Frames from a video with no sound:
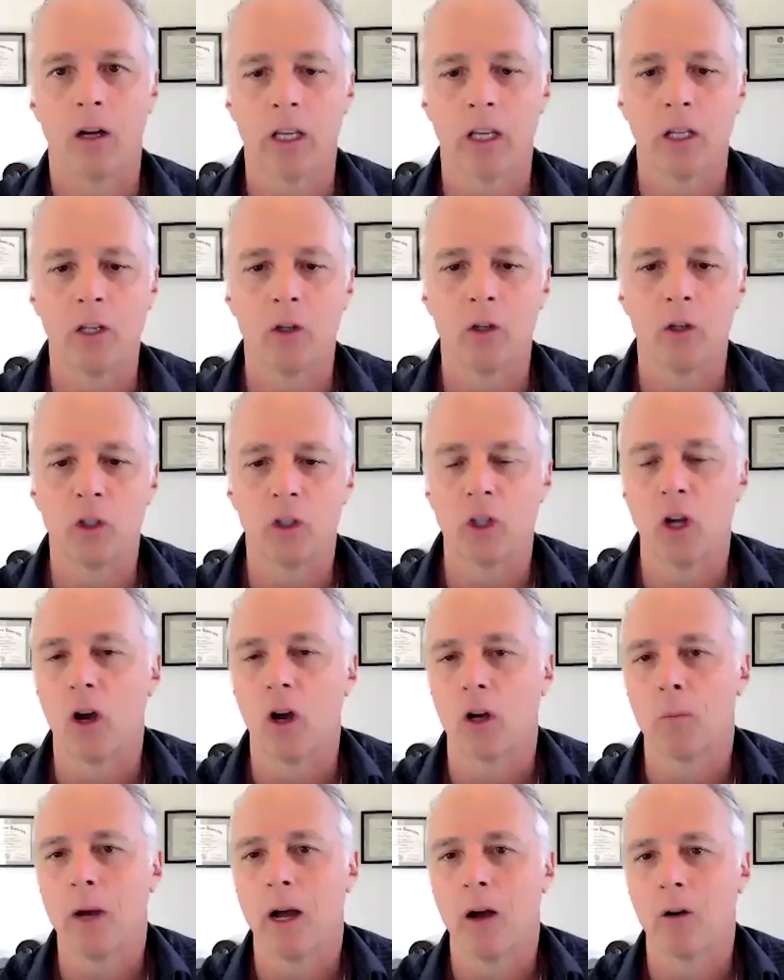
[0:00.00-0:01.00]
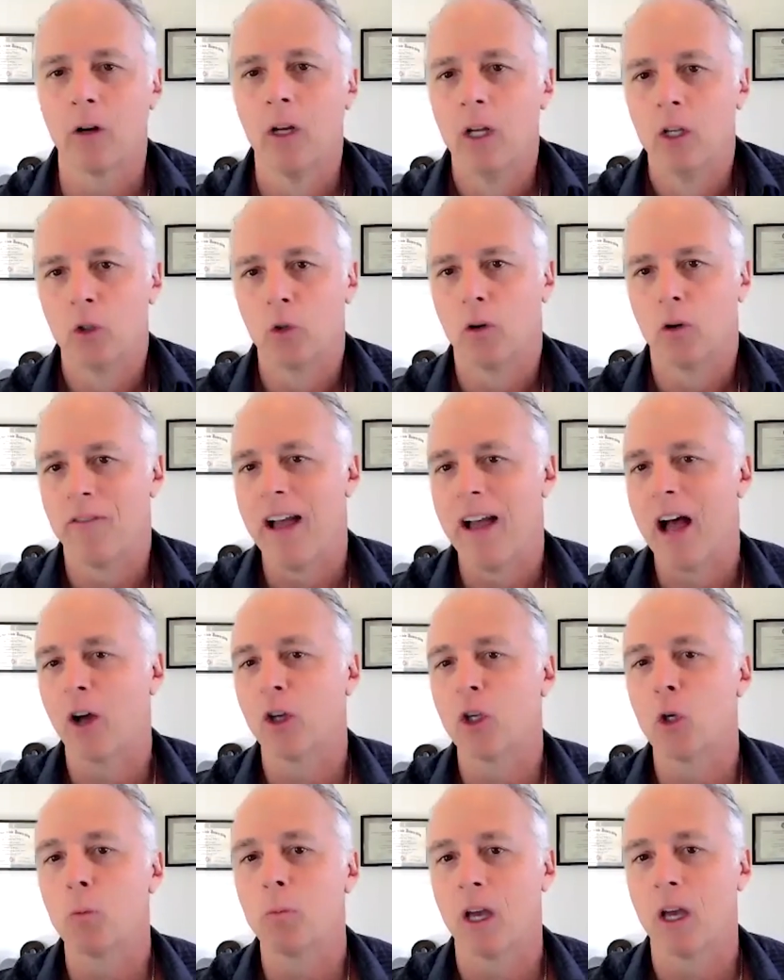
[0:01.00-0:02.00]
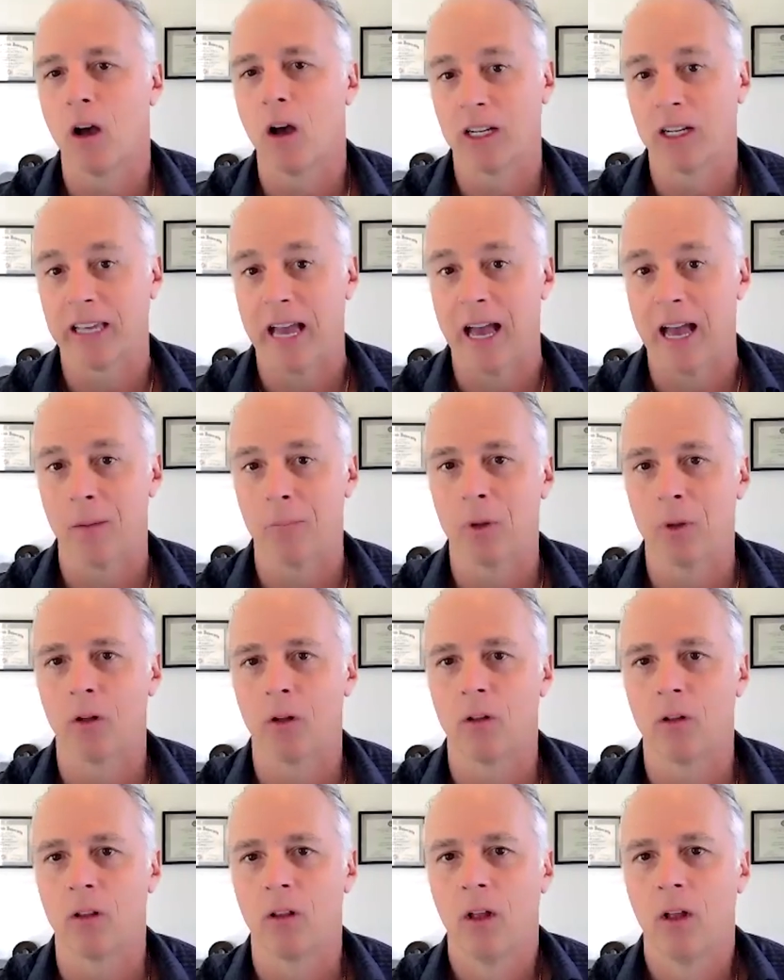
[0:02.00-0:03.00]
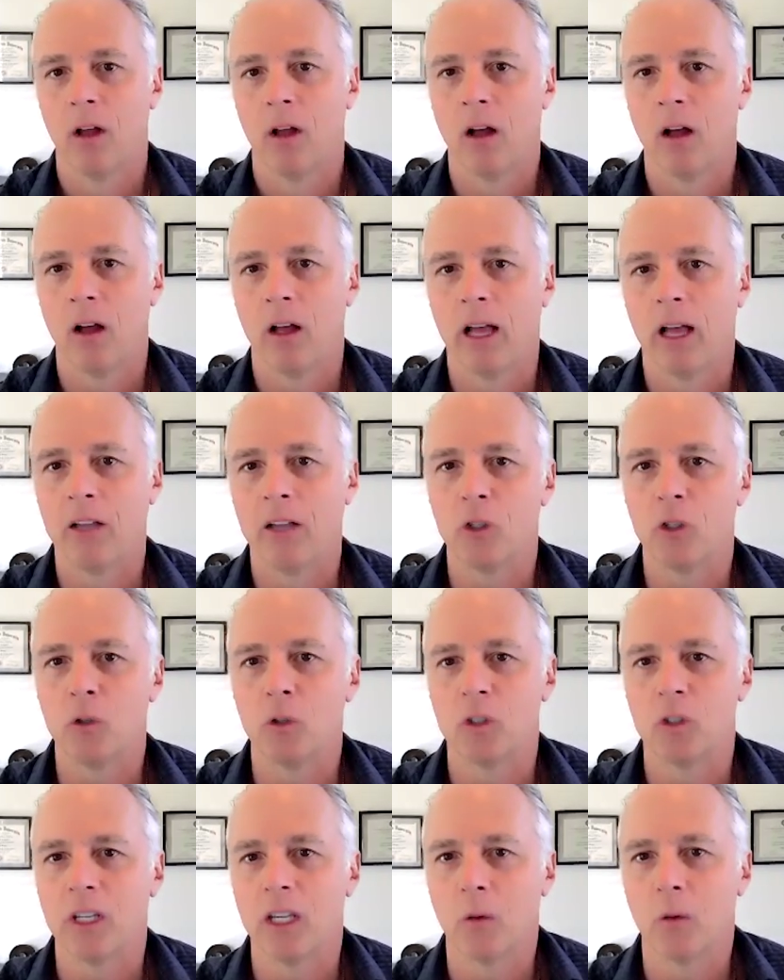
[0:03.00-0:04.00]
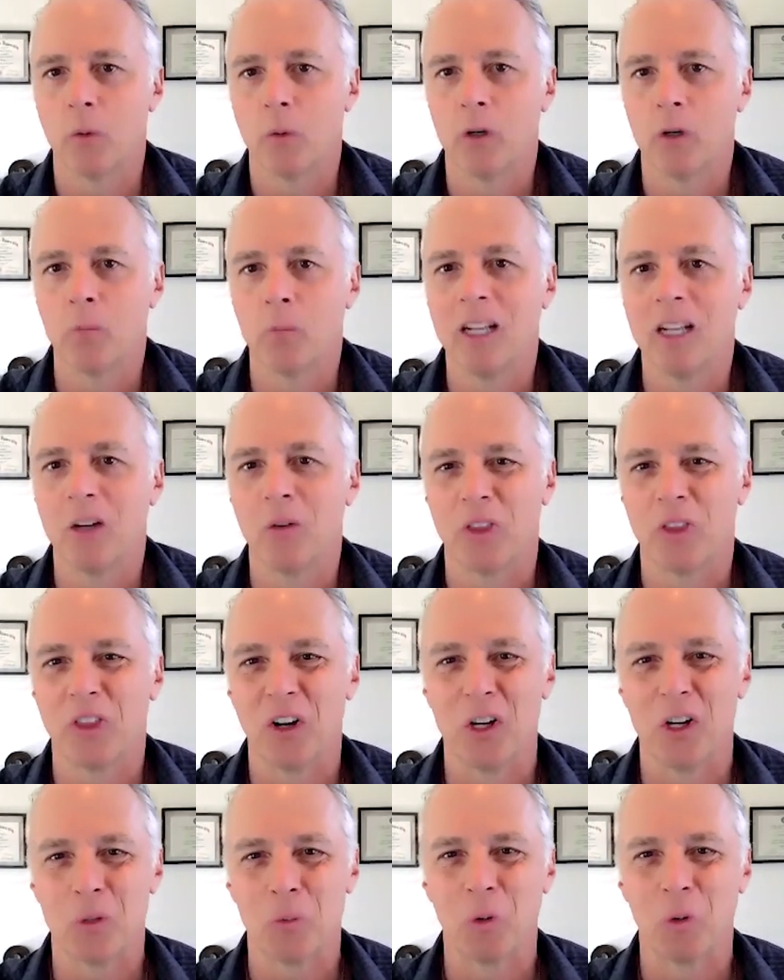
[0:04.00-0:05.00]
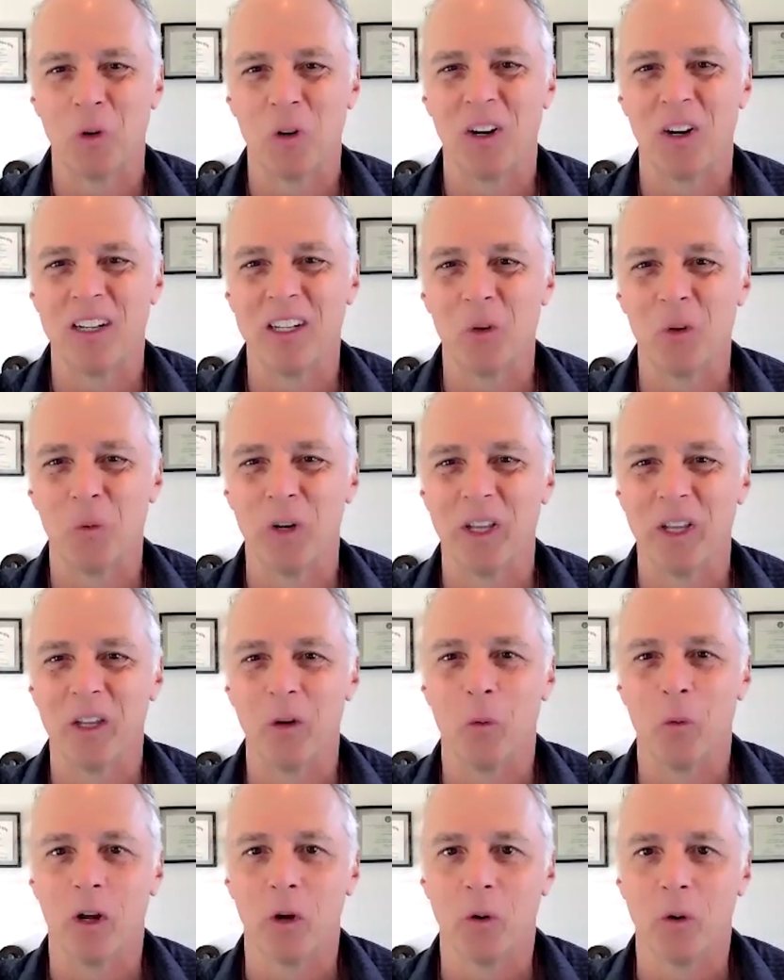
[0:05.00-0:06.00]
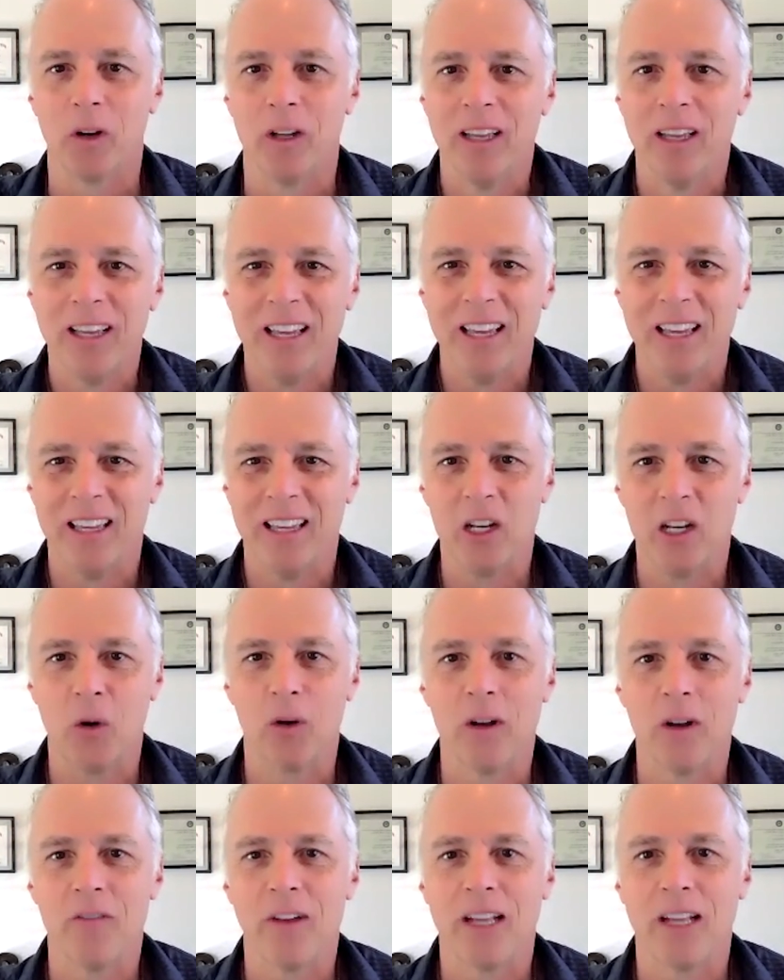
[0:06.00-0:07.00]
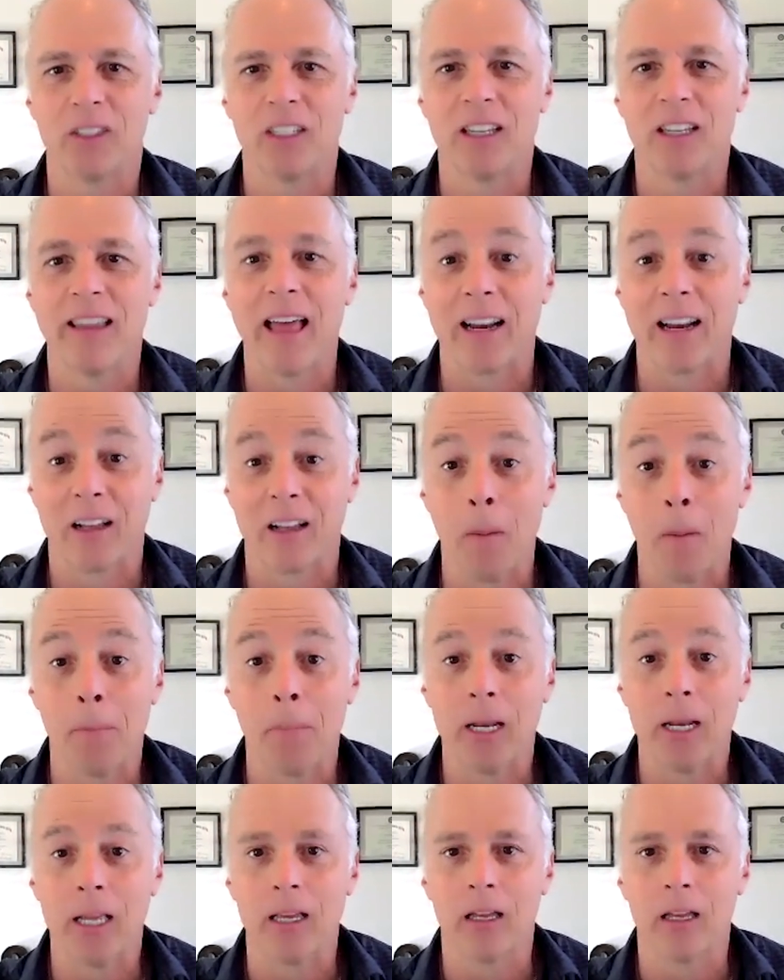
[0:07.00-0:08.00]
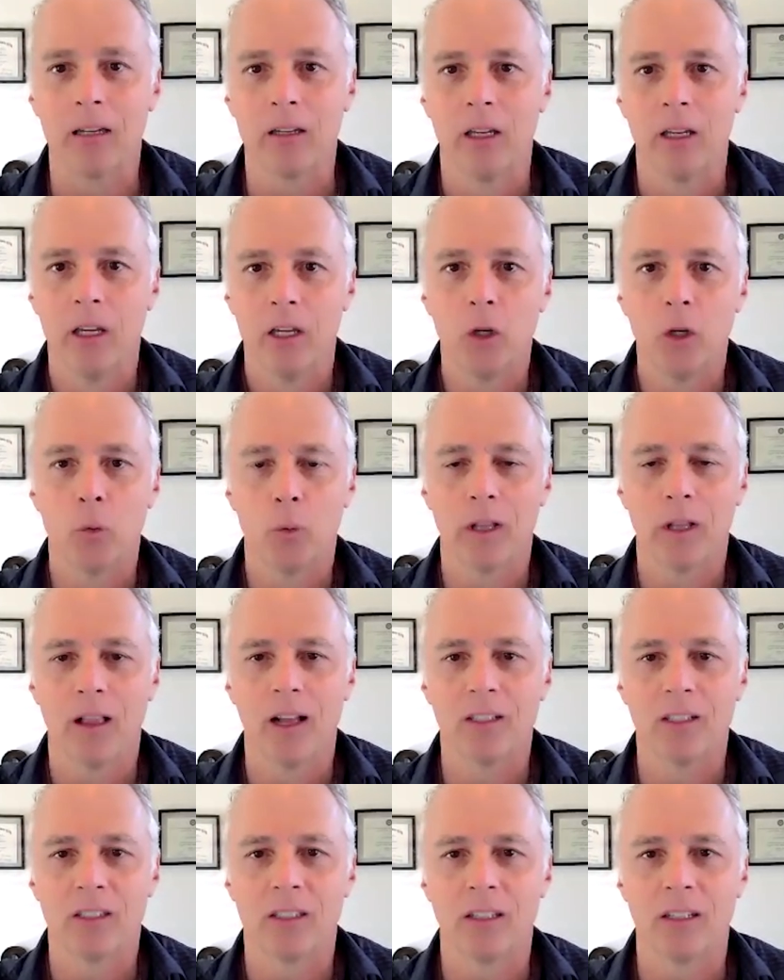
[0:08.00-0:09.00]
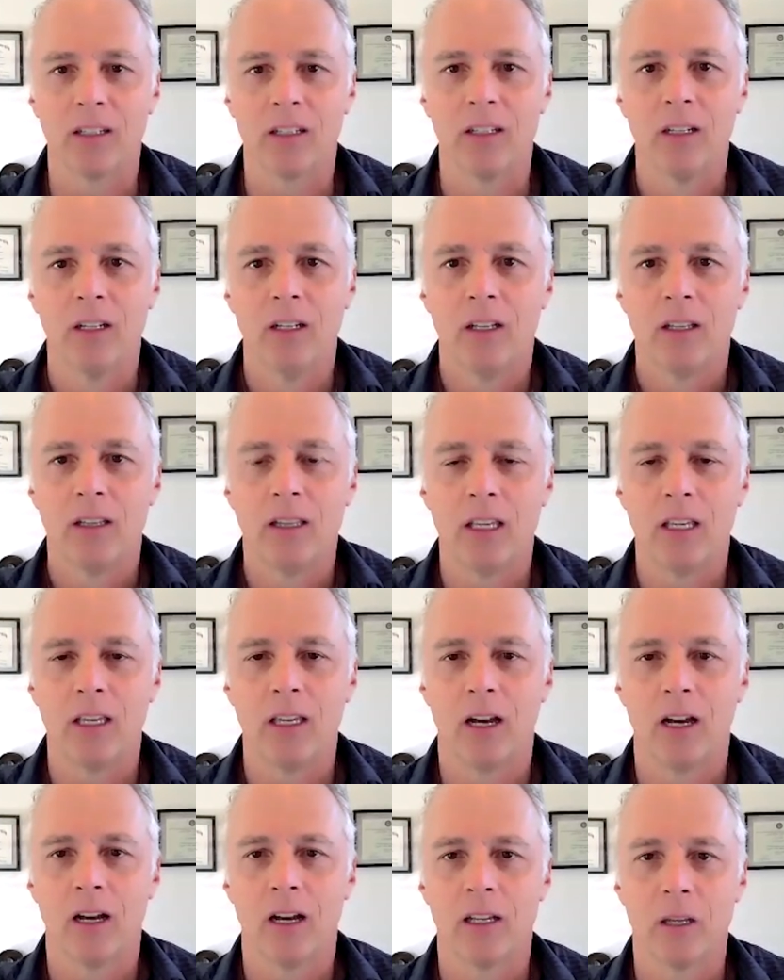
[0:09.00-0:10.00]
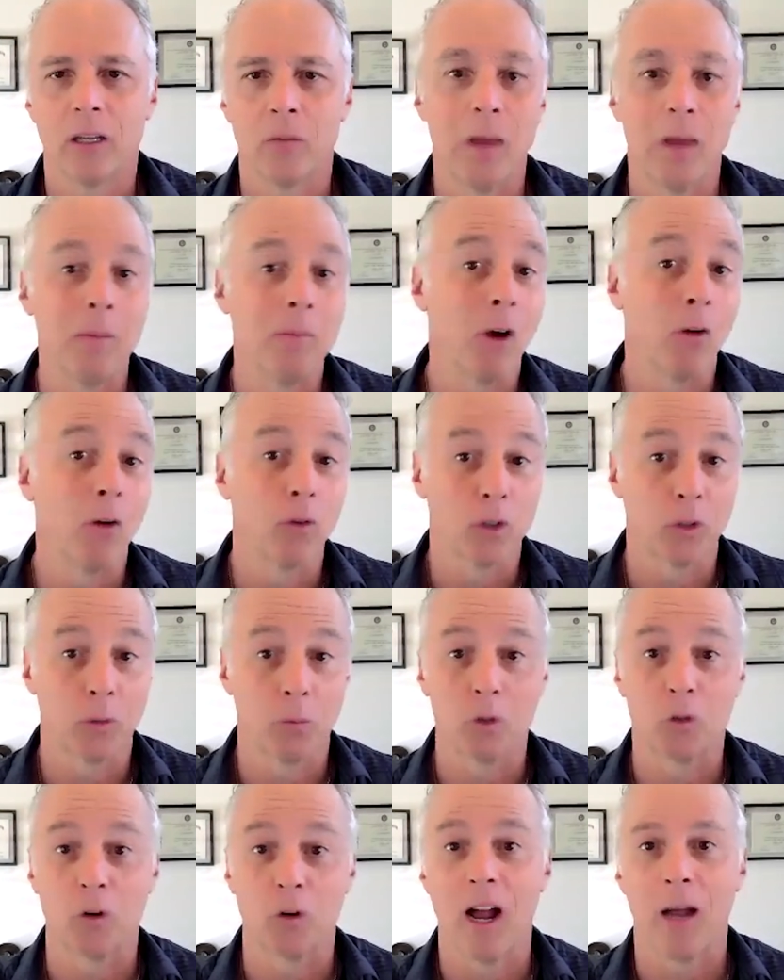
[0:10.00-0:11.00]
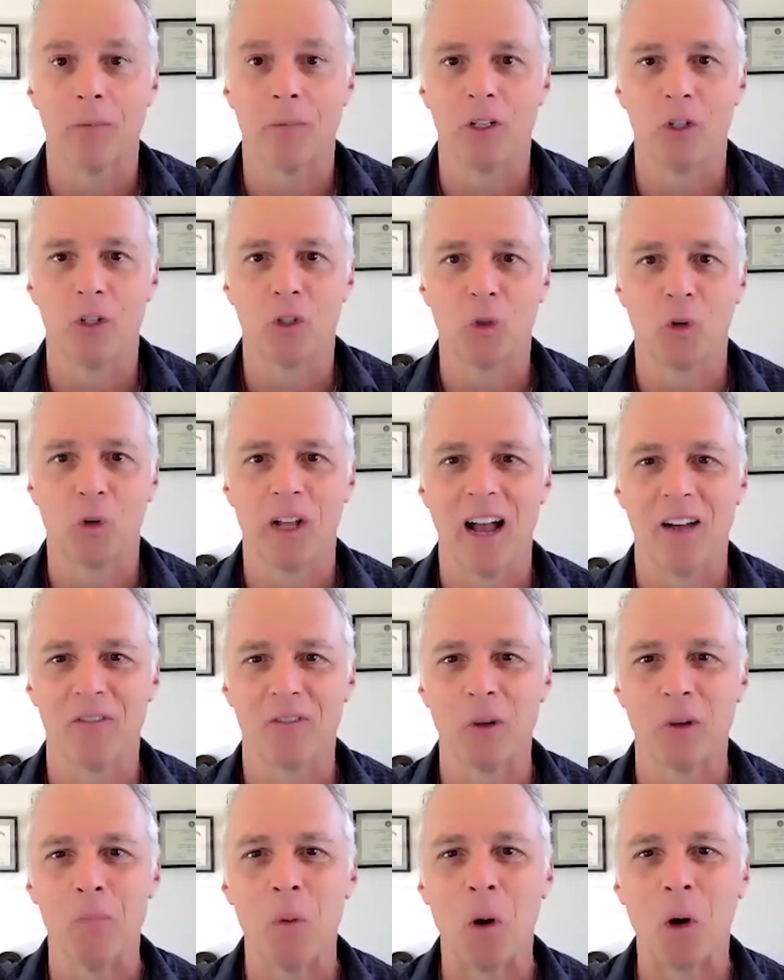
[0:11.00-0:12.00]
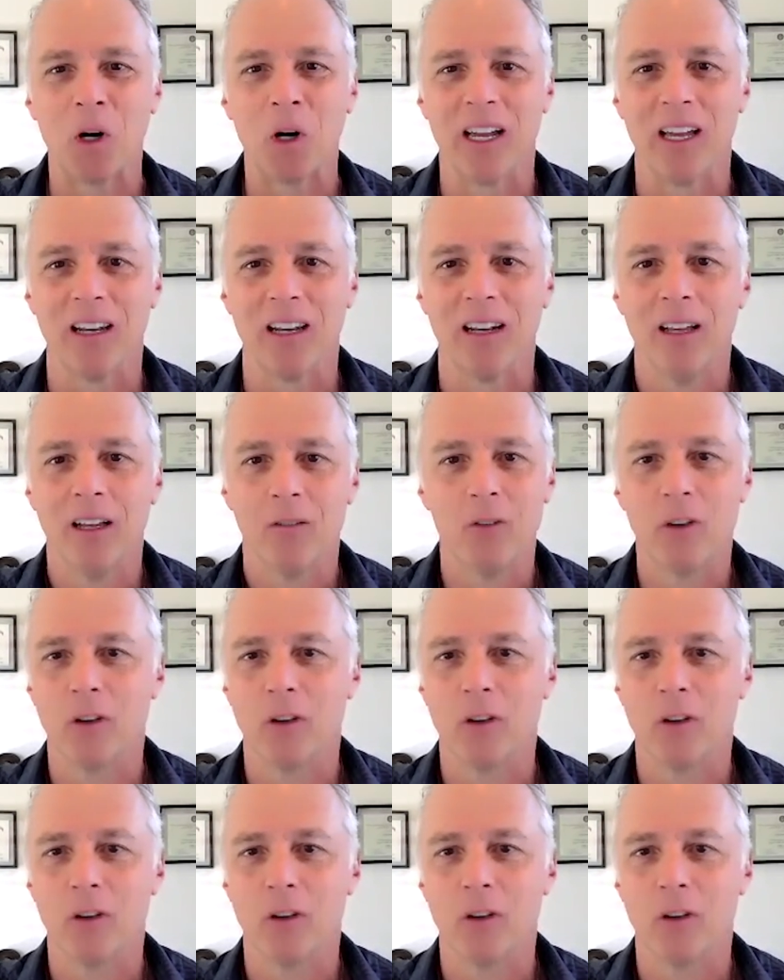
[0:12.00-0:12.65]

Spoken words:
Can you just talk about sort of value beyond capital as you see it when you're meeting with an entrepreneur and you really want to invest in that company, and you realize it may be oversubscribed and you sort of have to market.